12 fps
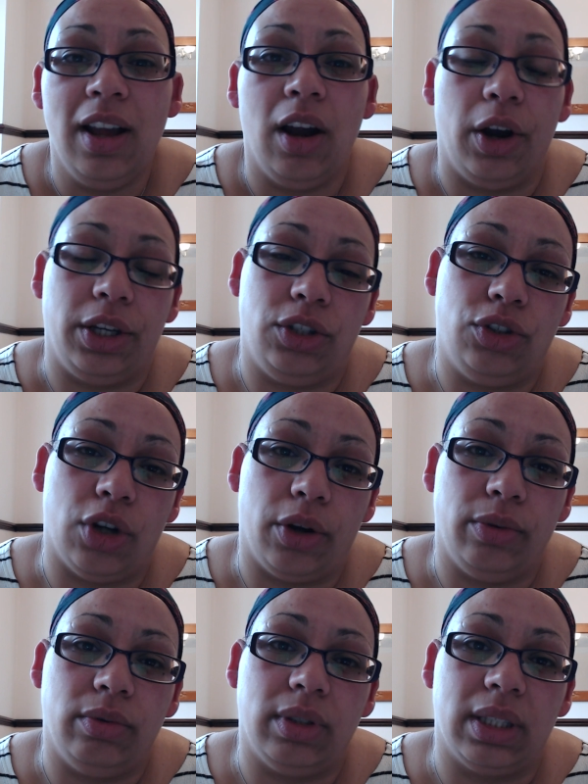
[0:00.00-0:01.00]
I
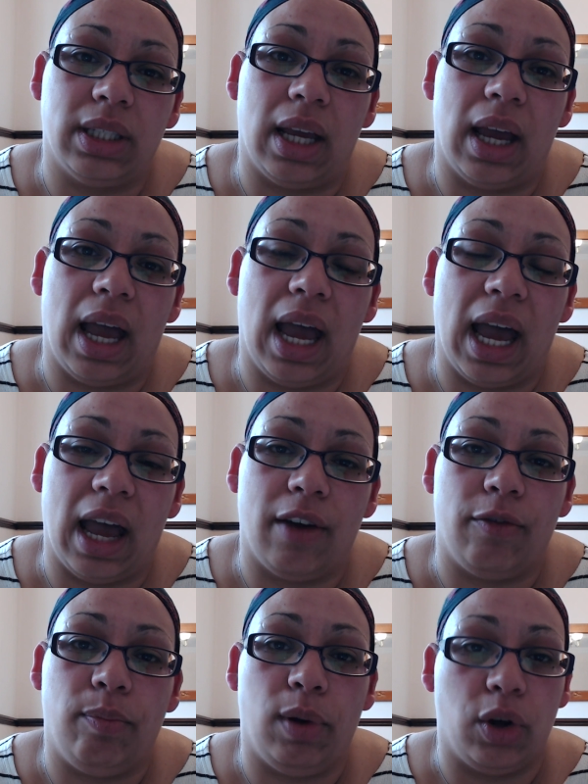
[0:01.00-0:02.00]
don't
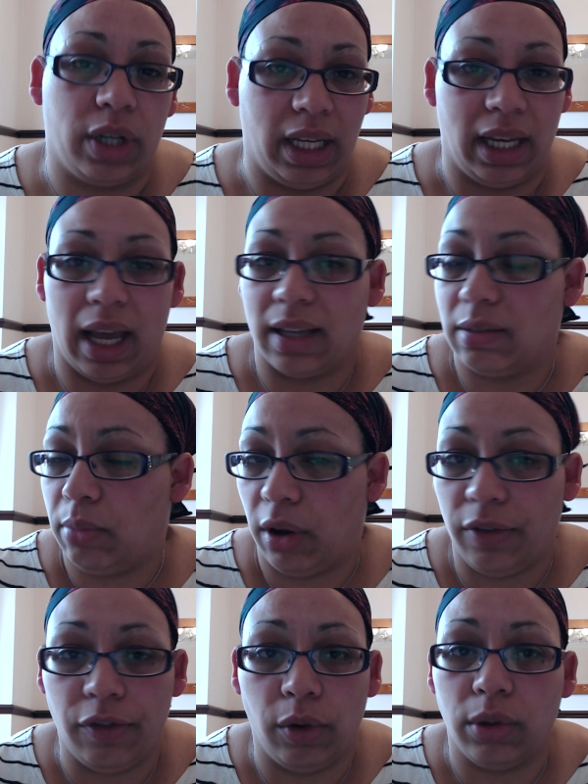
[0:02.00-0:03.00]
have blogging as my
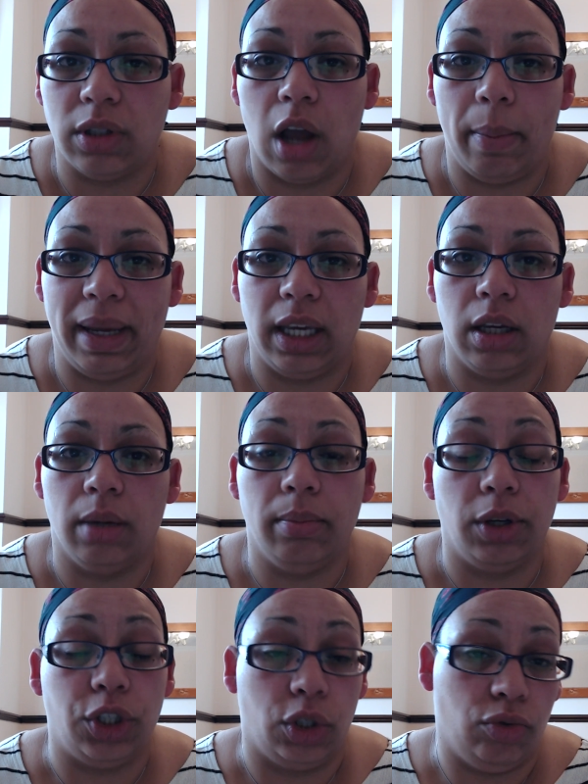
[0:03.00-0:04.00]
full-time income.
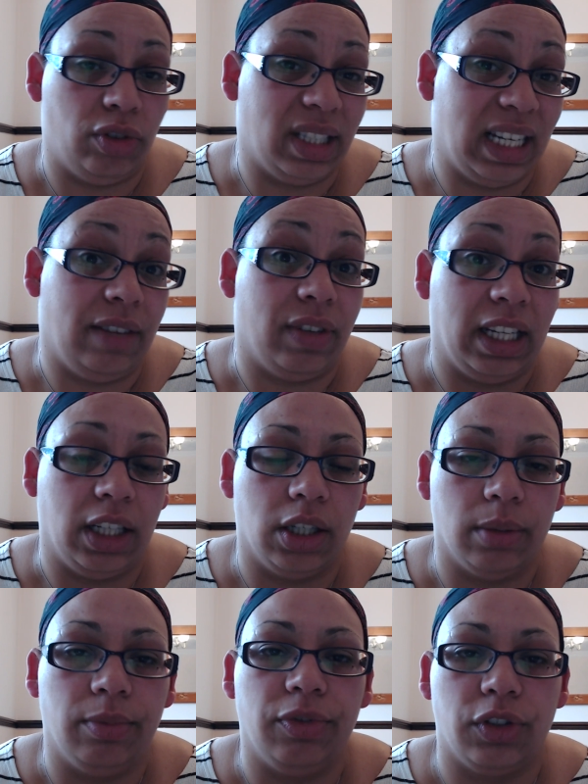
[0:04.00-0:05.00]
I do receive an
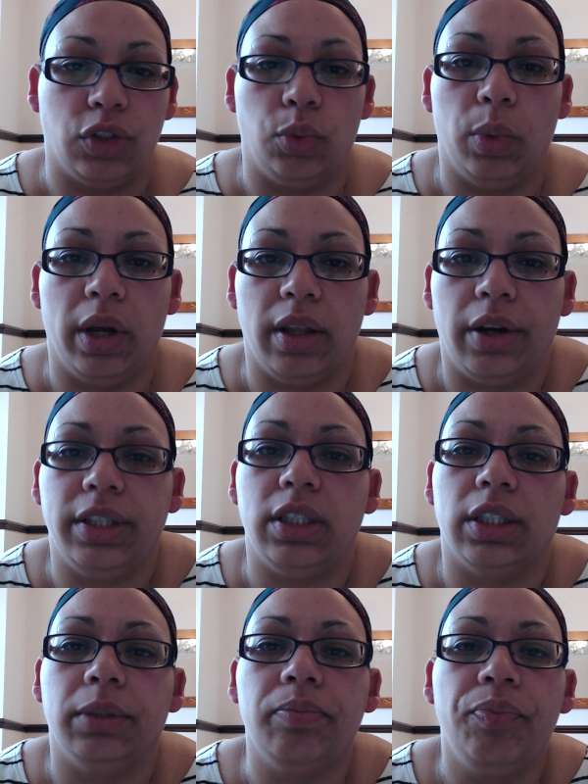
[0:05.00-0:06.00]
income for some work that I
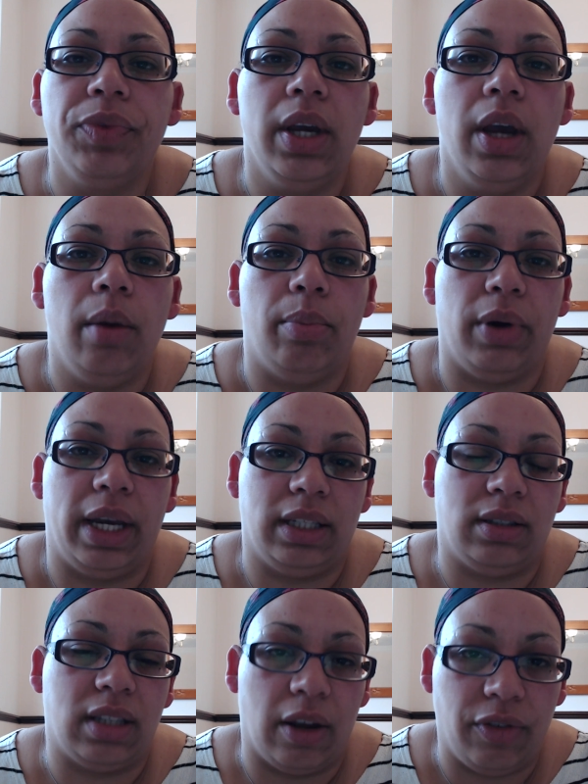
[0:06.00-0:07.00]
do, but
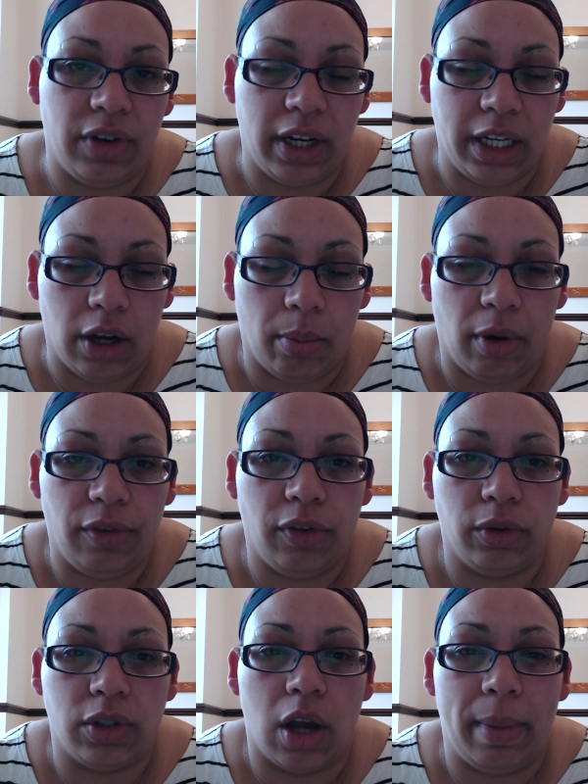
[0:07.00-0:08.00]
it's definitely not my
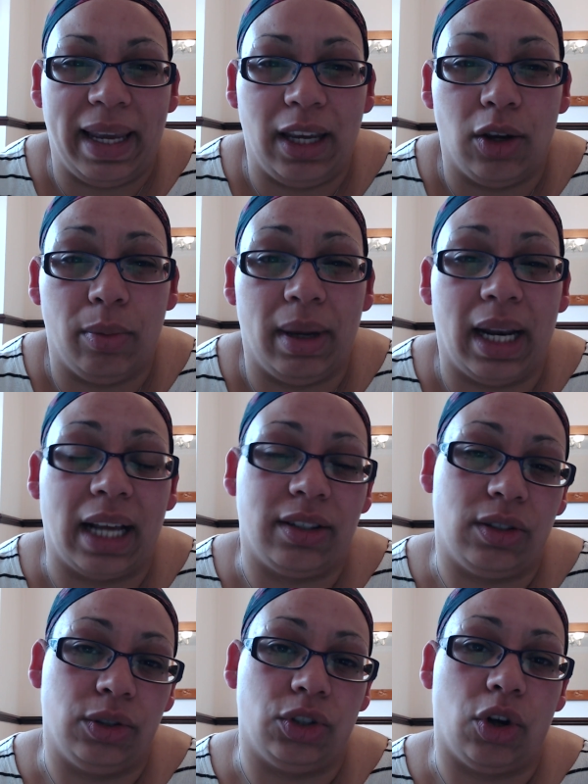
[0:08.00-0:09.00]
full-time income, and as
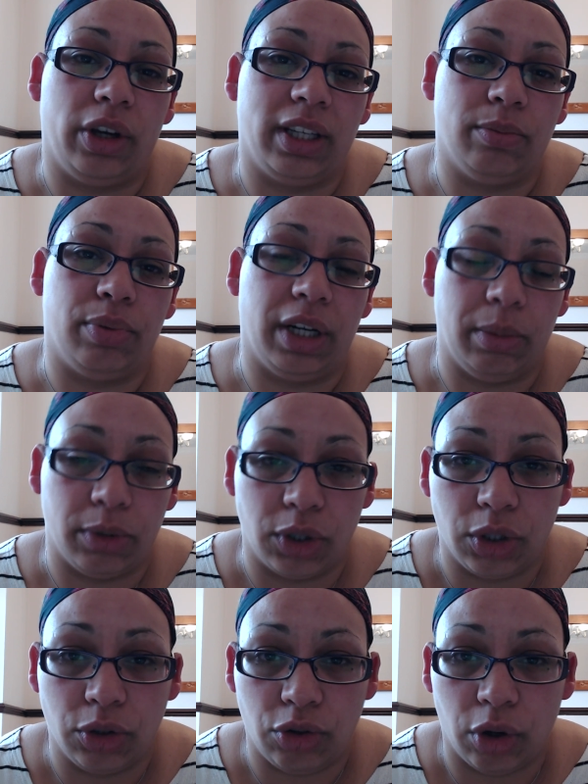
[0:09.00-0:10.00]
such I can pretty much
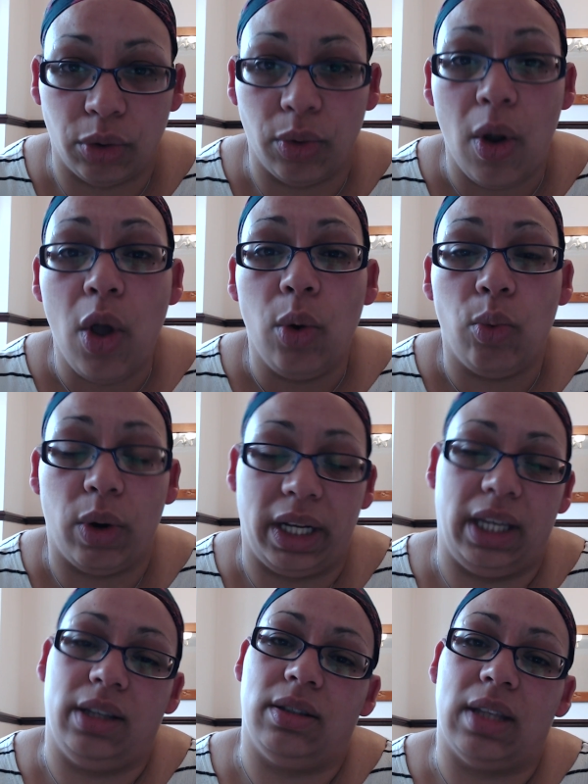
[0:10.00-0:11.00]
control what it
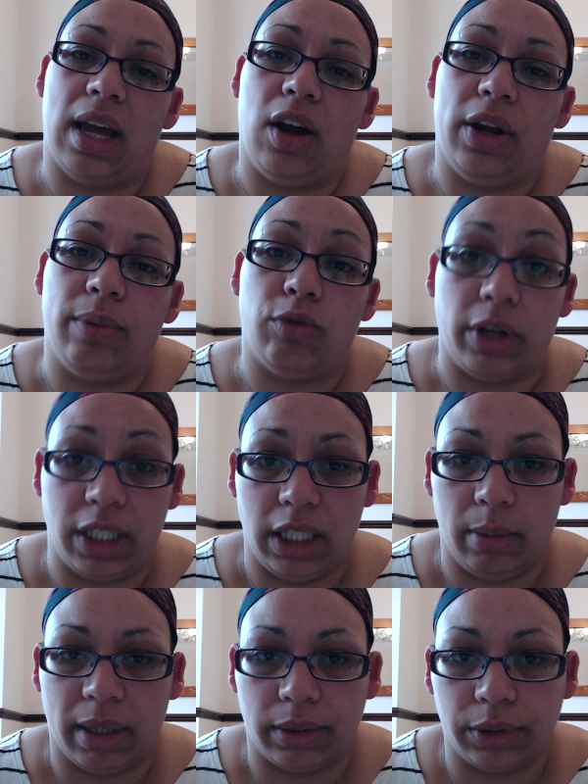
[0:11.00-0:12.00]
is that I am writing
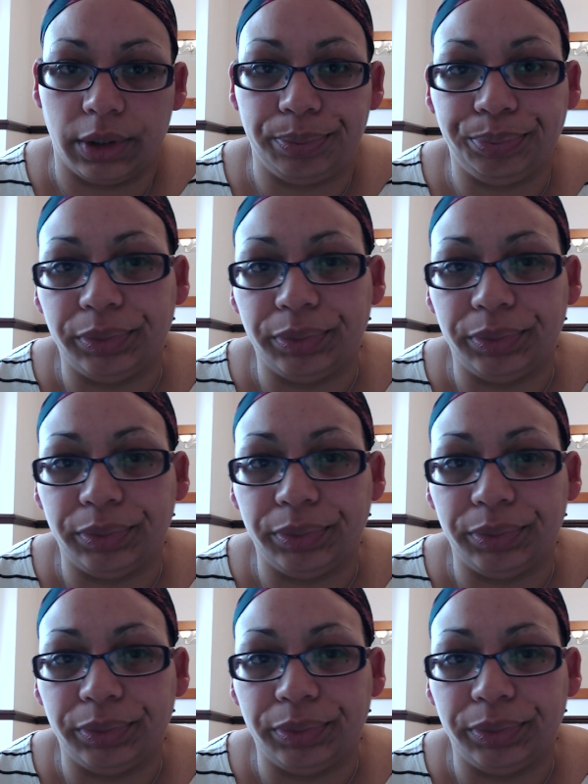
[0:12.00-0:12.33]
about.